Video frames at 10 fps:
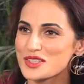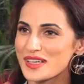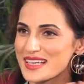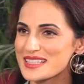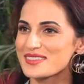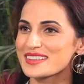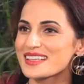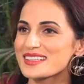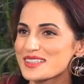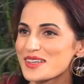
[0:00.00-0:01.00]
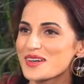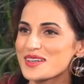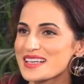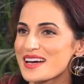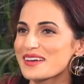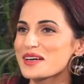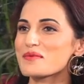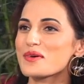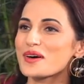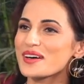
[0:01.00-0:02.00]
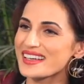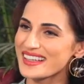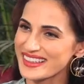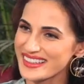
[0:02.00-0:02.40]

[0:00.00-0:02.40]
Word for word: having dog, his buddies,